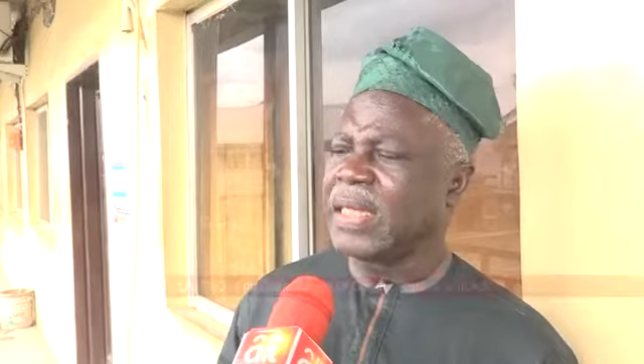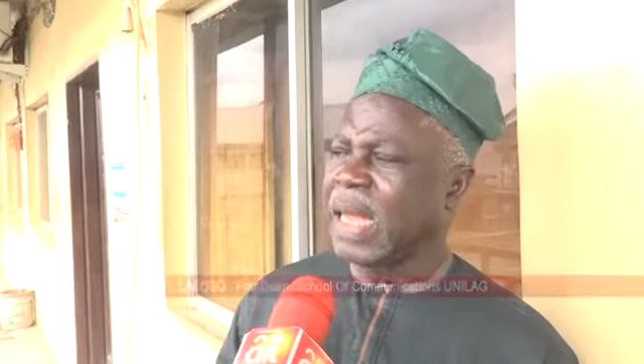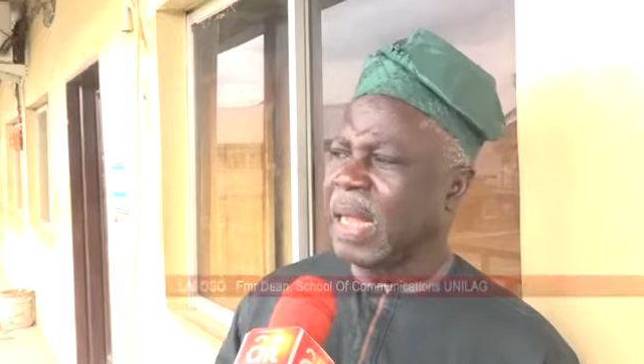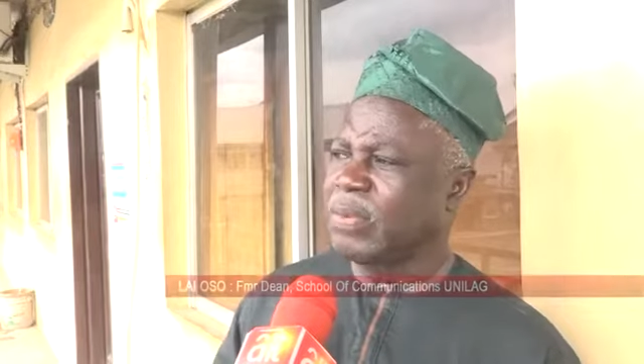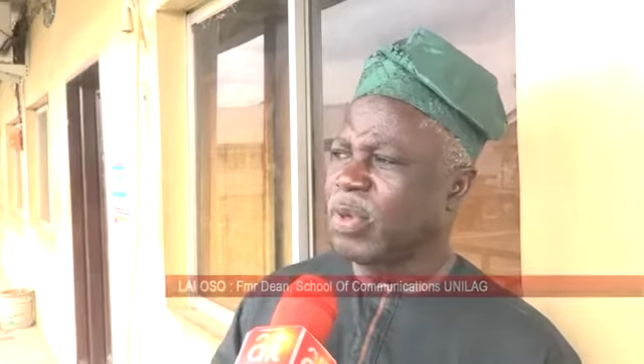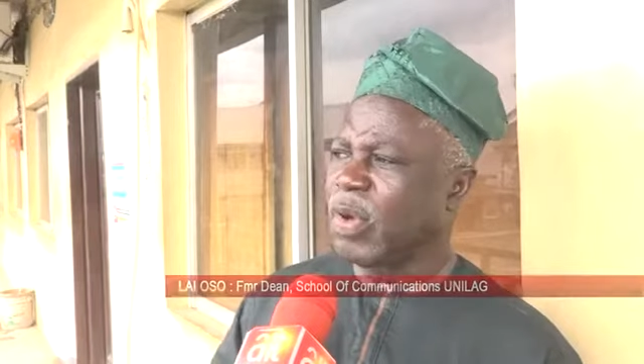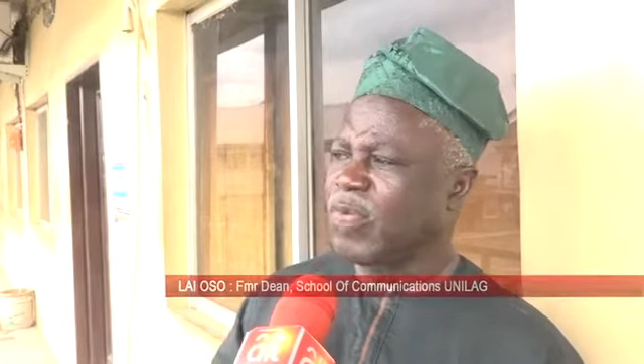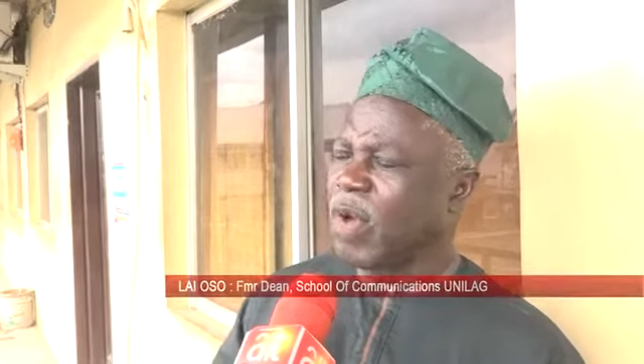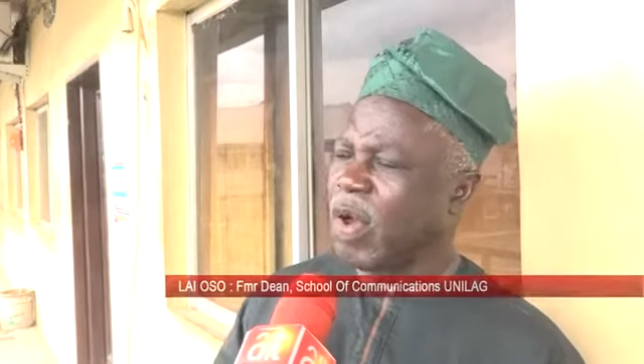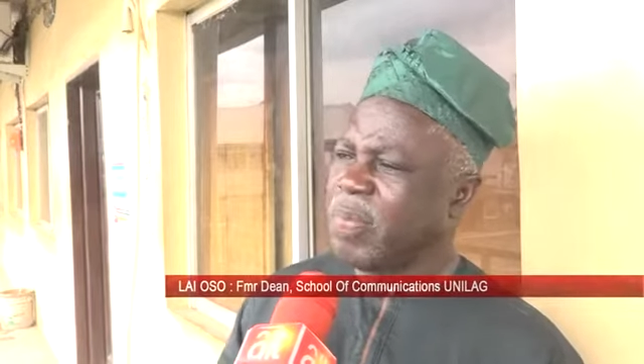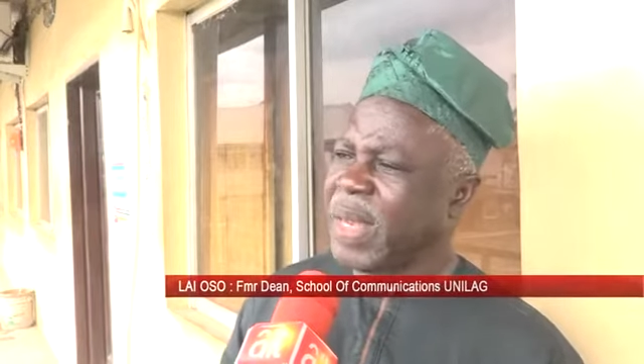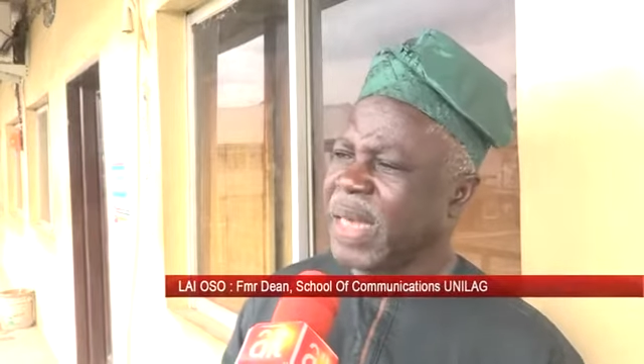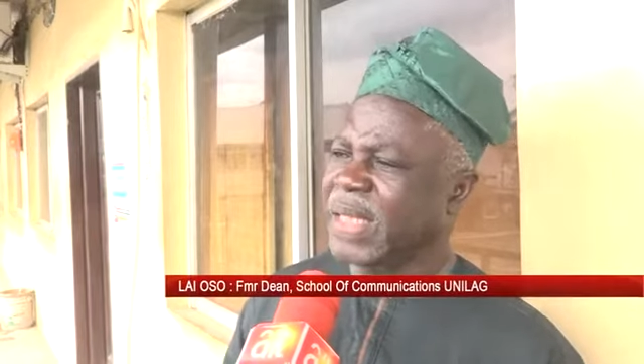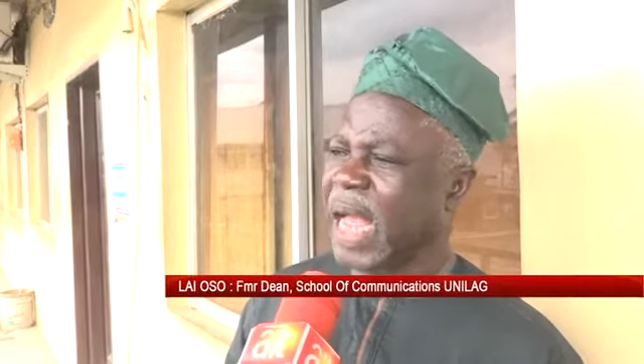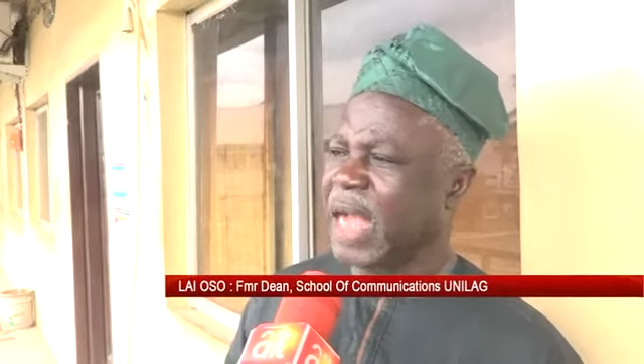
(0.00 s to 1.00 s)
terms of
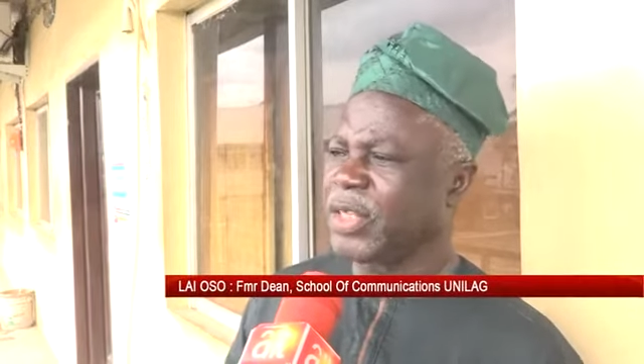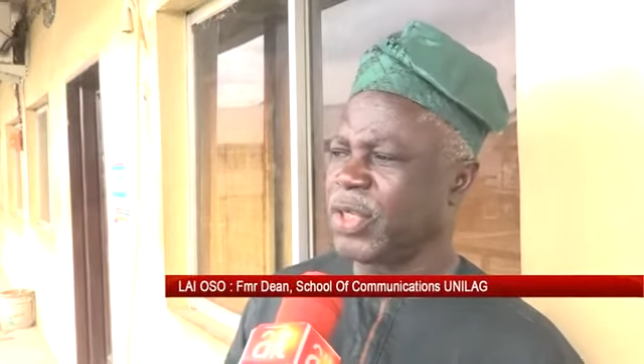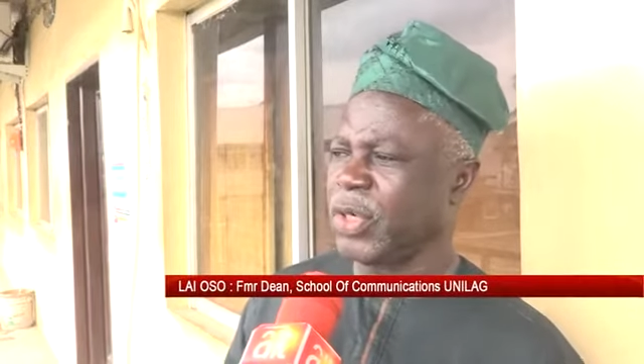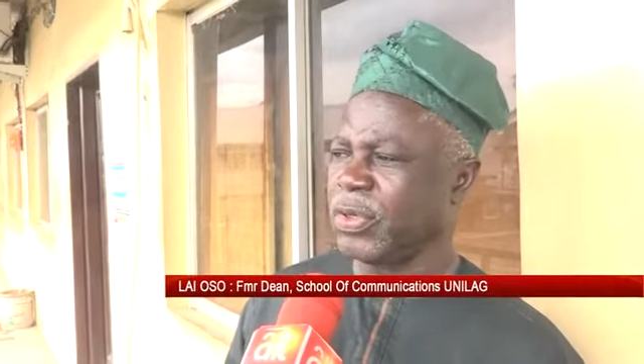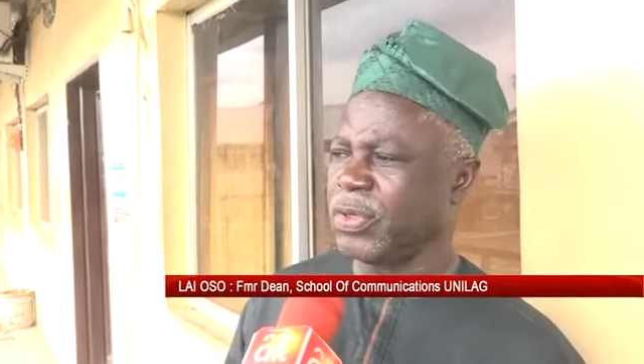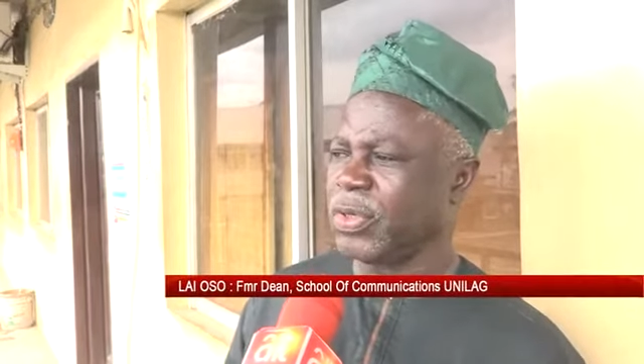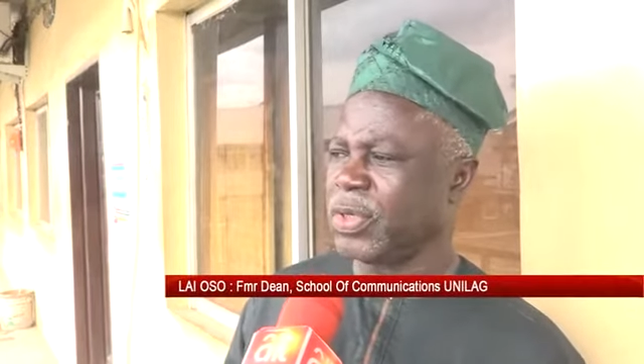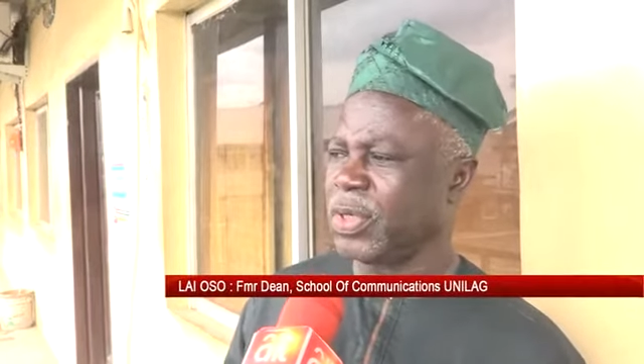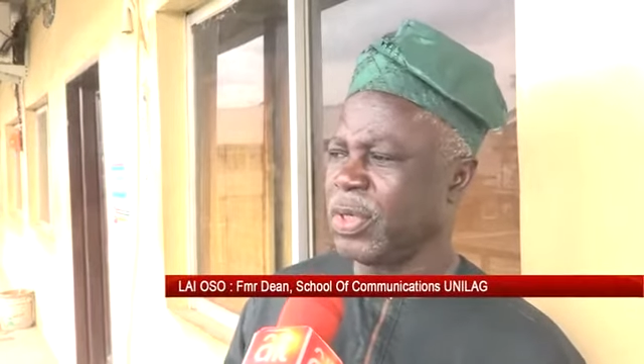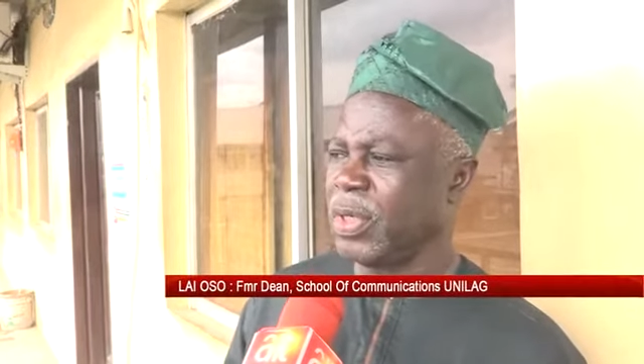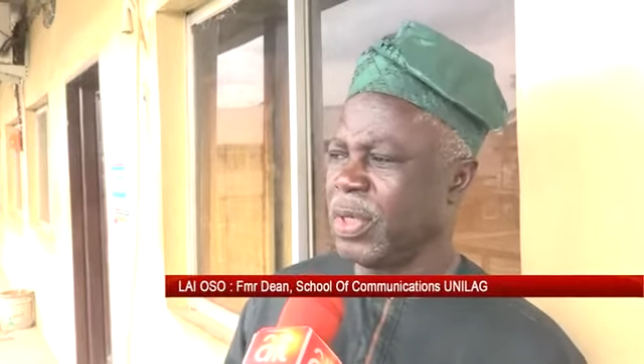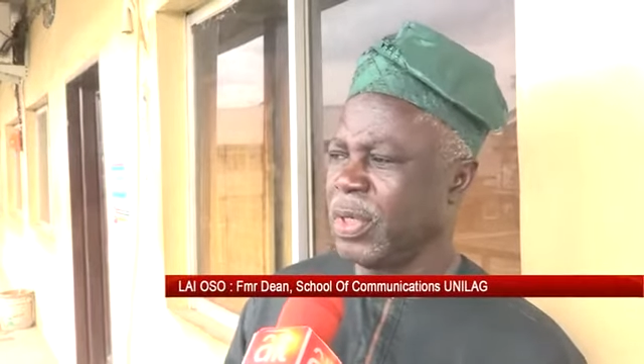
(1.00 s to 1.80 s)
government actions,